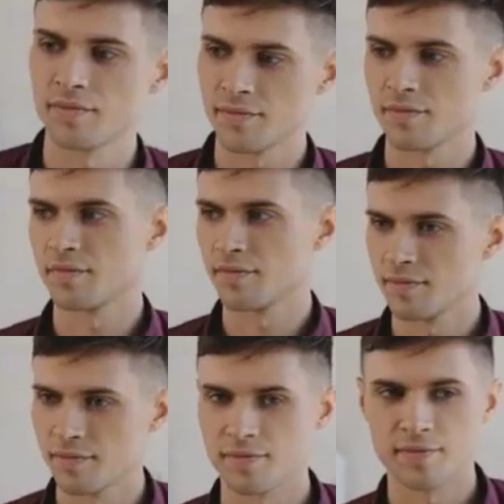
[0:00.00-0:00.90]
and chaos to
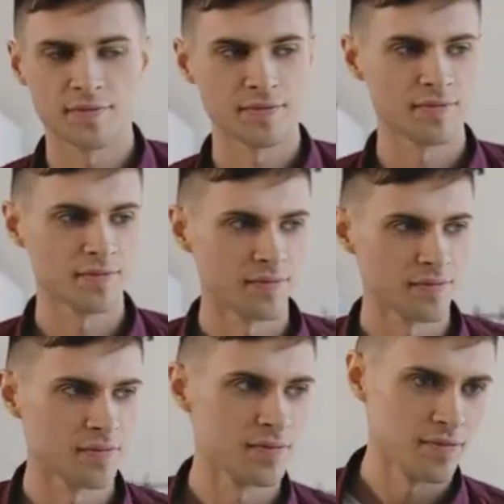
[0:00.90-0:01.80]
be seen and
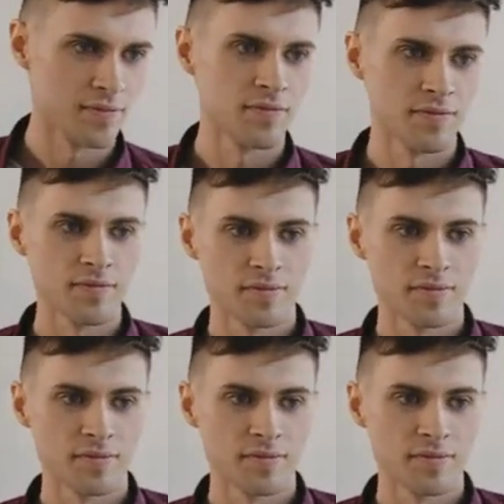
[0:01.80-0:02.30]
heard,